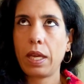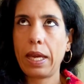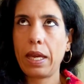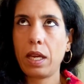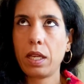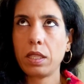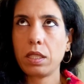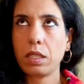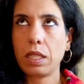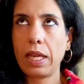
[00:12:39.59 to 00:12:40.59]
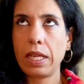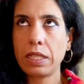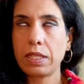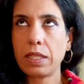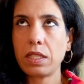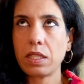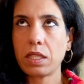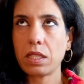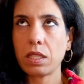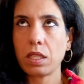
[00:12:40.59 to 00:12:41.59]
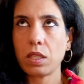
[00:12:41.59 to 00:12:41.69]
And his is